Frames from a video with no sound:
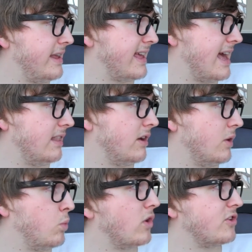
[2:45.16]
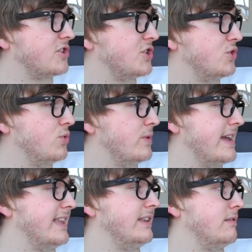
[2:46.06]
get like one or two
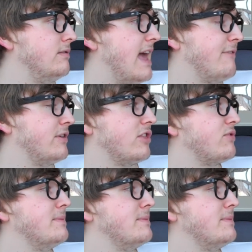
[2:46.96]
in every 3